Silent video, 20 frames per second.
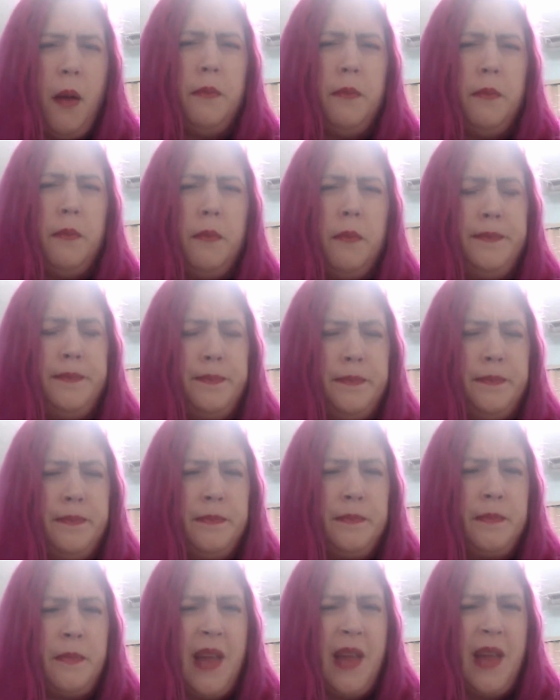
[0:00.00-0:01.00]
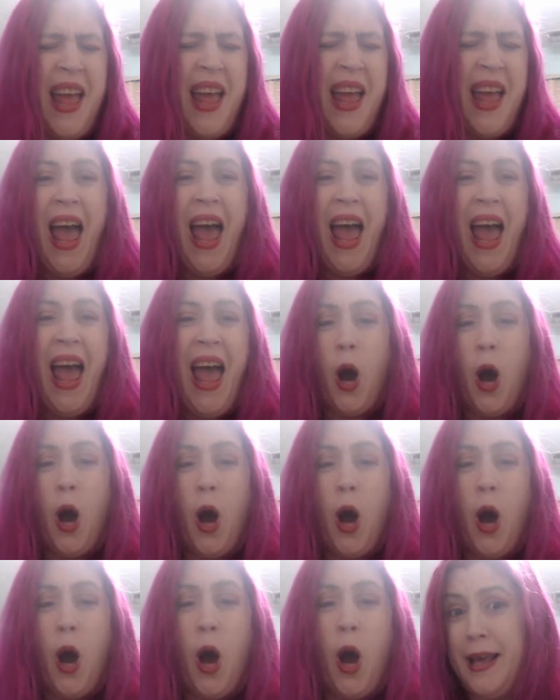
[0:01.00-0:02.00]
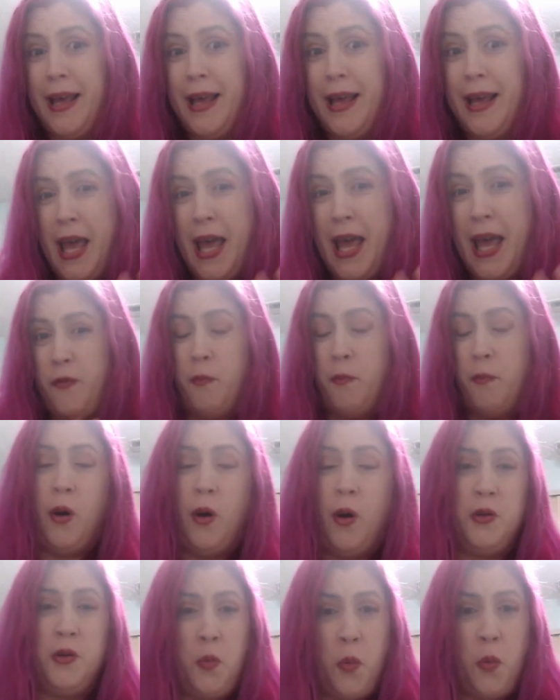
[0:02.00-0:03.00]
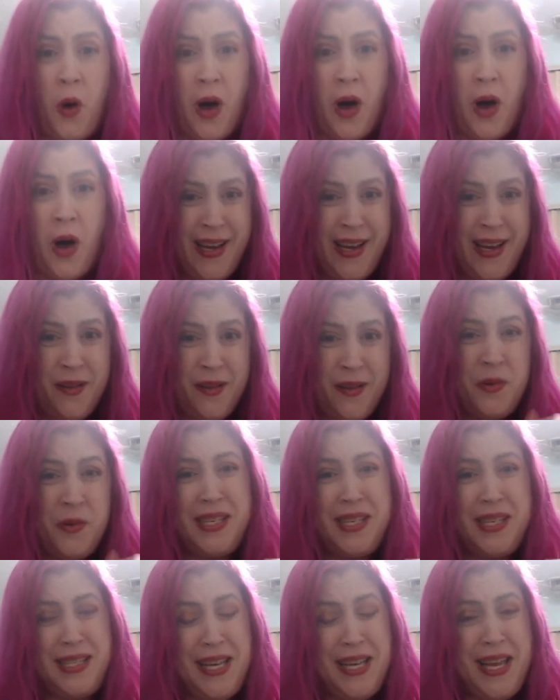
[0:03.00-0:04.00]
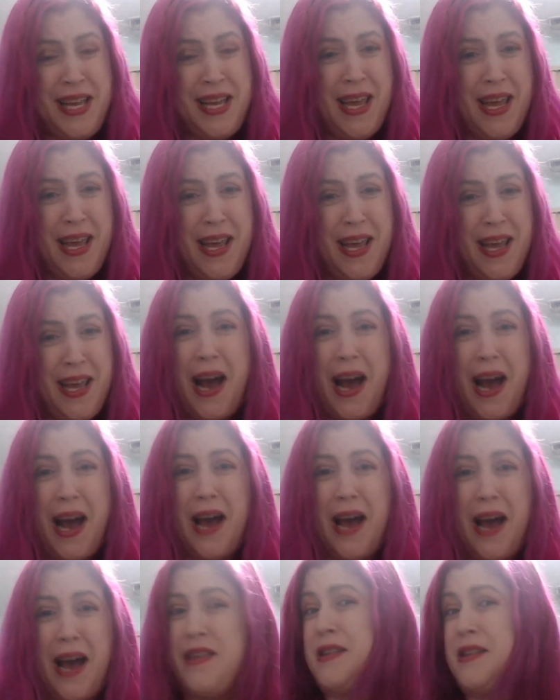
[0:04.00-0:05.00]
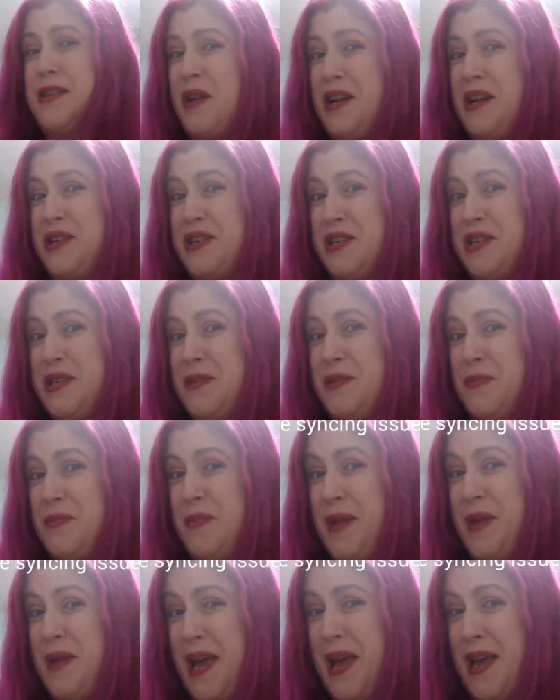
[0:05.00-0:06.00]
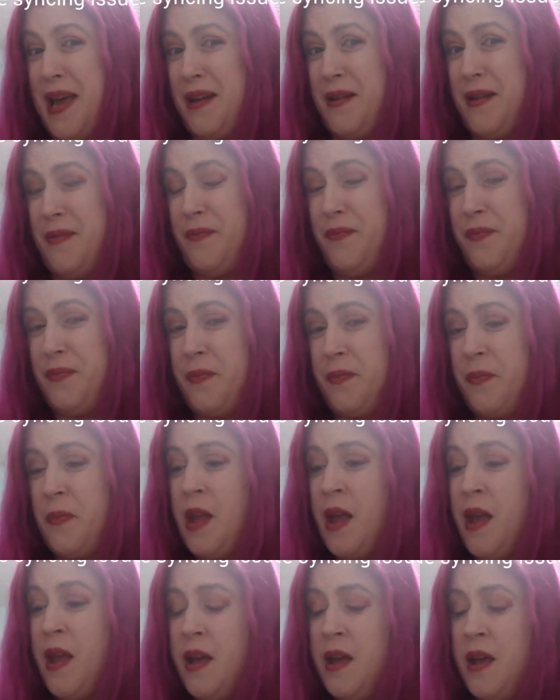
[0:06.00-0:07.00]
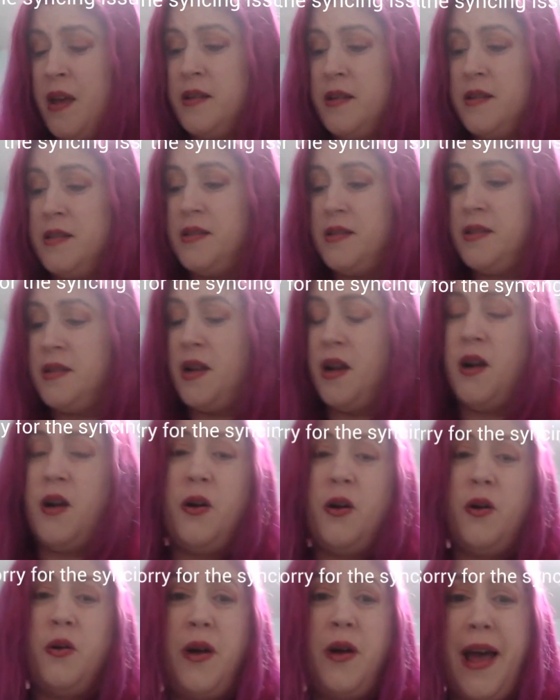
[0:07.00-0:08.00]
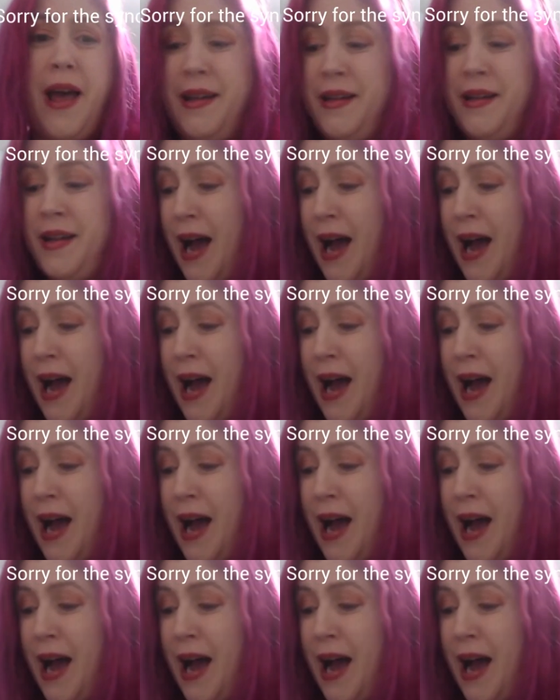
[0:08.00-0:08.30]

Mm. Okay, like if mulled wine was a tea, I think that's what I just made. So, and I, uh,